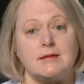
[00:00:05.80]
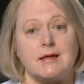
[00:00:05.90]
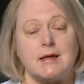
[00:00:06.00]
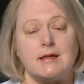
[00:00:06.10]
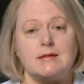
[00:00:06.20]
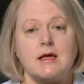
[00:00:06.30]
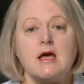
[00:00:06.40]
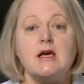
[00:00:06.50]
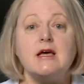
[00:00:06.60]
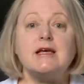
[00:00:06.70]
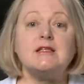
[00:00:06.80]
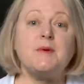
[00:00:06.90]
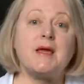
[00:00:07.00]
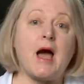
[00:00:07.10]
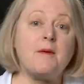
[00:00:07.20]
disease, is
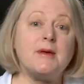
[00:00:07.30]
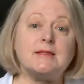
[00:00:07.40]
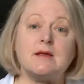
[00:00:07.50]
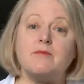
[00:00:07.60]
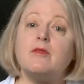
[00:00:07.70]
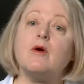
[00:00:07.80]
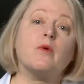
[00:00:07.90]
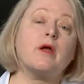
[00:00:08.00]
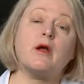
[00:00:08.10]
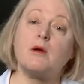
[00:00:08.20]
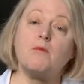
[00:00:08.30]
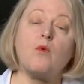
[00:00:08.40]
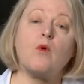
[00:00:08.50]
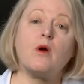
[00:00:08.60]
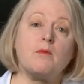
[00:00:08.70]
becoming something that we're hearing
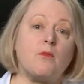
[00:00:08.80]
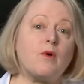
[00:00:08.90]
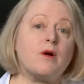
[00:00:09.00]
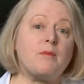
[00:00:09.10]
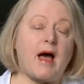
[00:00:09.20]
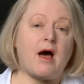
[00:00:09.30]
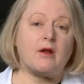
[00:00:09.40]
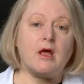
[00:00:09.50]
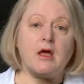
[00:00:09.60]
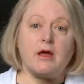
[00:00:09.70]
more and more about.